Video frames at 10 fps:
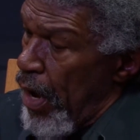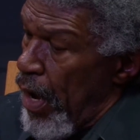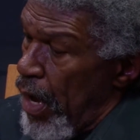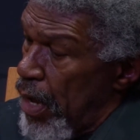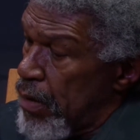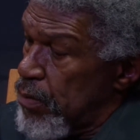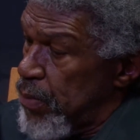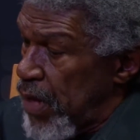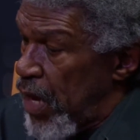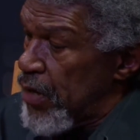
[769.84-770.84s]
And to
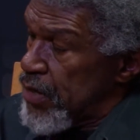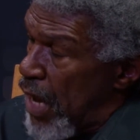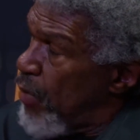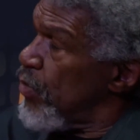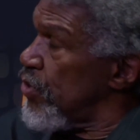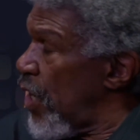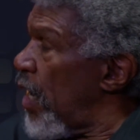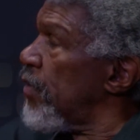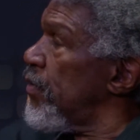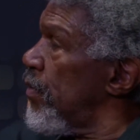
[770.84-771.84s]
be honest, I was
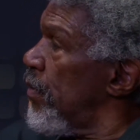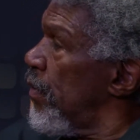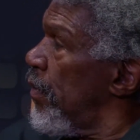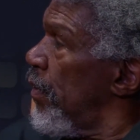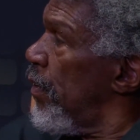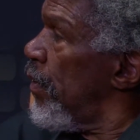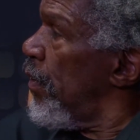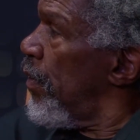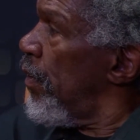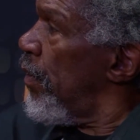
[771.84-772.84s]
shocked.
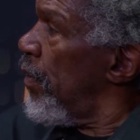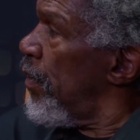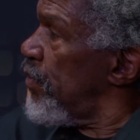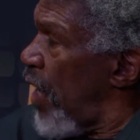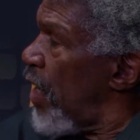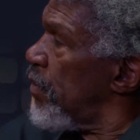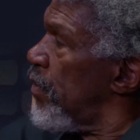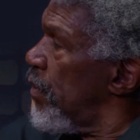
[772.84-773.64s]
Shocked.